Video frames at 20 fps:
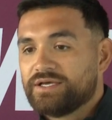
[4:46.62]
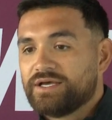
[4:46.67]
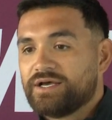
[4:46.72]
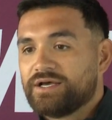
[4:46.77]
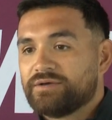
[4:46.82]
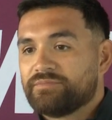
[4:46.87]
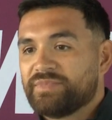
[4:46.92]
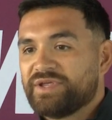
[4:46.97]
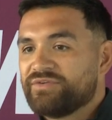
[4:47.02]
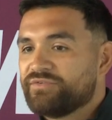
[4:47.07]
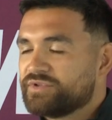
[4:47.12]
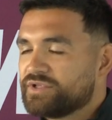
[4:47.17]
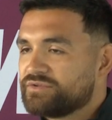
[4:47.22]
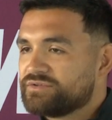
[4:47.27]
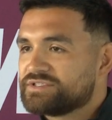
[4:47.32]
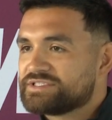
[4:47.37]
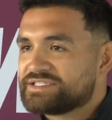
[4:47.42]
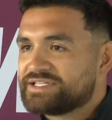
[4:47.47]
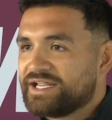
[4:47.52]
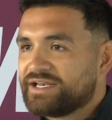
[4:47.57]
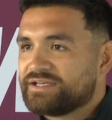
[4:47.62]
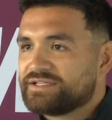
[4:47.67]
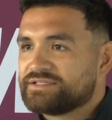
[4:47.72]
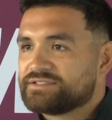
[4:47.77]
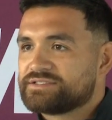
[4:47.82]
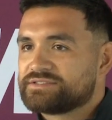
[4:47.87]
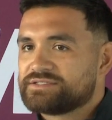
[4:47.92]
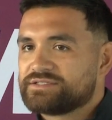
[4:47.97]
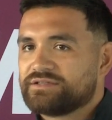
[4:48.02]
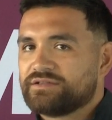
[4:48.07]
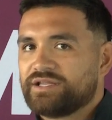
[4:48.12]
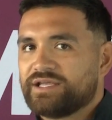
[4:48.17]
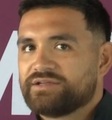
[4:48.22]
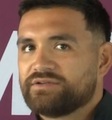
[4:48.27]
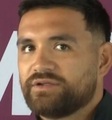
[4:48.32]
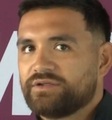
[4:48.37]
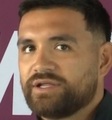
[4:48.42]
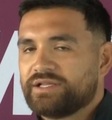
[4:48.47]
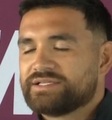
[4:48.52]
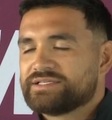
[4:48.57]
Um, even though the standings, they
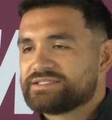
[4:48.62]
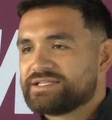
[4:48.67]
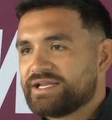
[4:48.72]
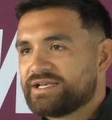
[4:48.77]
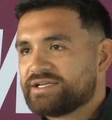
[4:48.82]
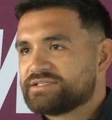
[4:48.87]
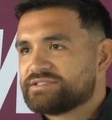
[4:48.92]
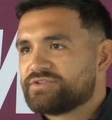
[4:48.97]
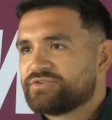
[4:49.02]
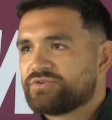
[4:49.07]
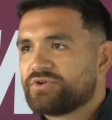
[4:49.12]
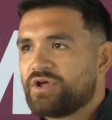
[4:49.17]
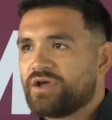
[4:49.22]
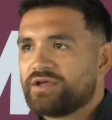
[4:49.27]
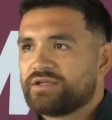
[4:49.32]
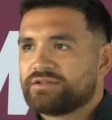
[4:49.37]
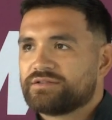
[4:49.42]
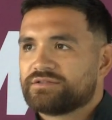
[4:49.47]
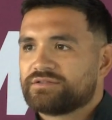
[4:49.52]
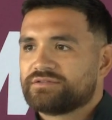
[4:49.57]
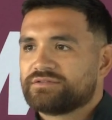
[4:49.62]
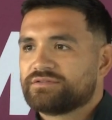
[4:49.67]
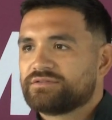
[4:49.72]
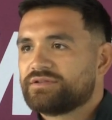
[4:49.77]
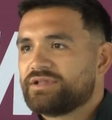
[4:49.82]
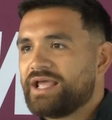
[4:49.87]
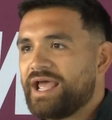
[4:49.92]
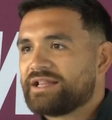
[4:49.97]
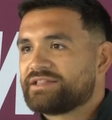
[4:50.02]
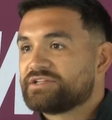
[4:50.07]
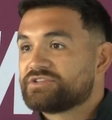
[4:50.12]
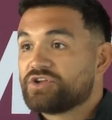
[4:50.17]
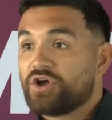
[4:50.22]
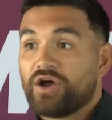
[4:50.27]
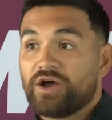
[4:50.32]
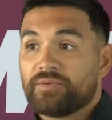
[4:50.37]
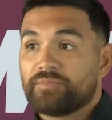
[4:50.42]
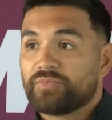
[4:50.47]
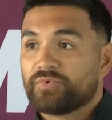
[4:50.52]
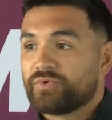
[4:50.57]
in the standings, they're not at the
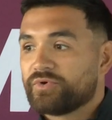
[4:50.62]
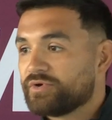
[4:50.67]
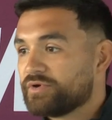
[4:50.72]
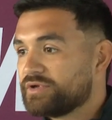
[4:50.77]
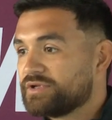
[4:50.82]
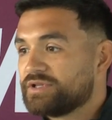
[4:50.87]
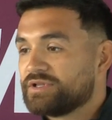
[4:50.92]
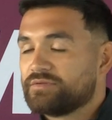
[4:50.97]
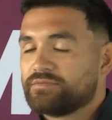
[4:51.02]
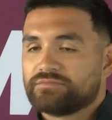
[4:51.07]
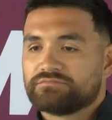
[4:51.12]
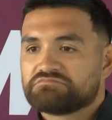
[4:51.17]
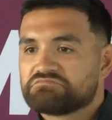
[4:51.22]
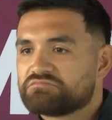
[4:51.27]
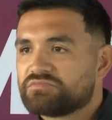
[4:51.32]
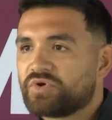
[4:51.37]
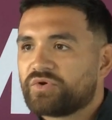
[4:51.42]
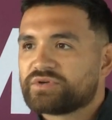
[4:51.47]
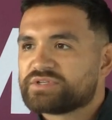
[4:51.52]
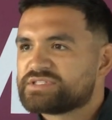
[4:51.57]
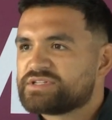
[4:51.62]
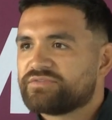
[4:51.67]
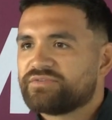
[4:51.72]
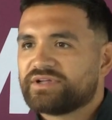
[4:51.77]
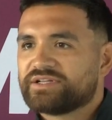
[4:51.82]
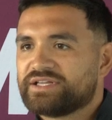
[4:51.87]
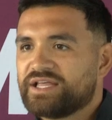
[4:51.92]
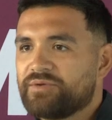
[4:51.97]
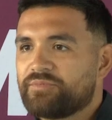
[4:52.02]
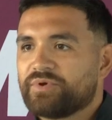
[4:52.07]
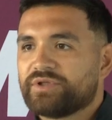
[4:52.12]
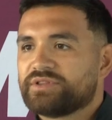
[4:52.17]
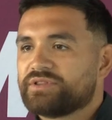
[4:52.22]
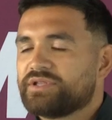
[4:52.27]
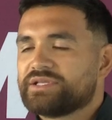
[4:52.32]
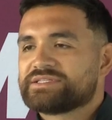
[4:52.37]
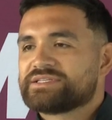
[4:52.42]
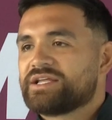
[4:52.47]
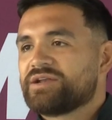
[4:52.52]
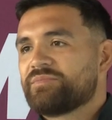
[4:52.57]
top or in, or stuff like that. But
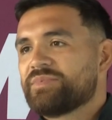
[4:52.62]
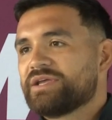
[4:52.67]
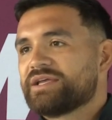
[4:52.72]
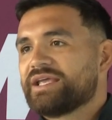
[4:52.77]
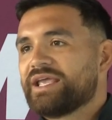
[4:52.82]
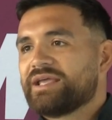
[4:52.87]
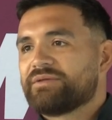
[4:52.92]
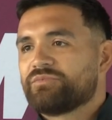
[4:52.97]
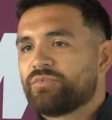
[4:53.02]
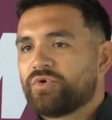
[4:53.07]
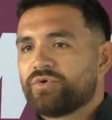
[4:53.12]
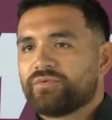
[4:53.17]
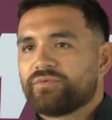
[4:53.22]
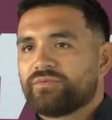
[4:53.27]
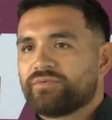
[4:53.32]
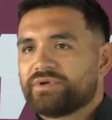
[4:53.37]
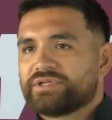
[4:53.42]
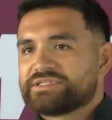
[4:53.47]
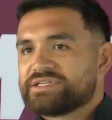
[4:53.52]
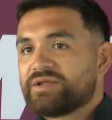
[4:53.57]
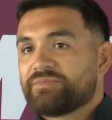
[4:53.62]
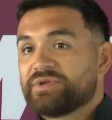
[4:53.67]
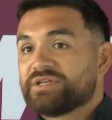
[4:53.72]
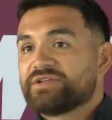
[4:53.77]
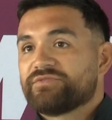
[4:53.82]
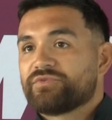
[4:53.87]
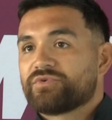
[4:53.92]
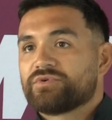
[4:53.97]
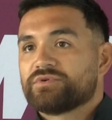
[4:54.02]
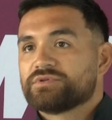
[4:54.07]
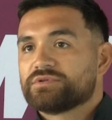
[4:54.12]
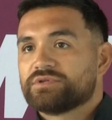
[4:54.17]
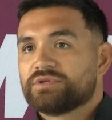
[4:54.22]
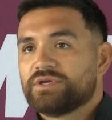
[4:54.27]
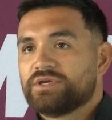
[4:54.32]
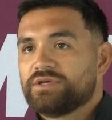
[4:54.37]
it's going to be a game where it's going to be difficult.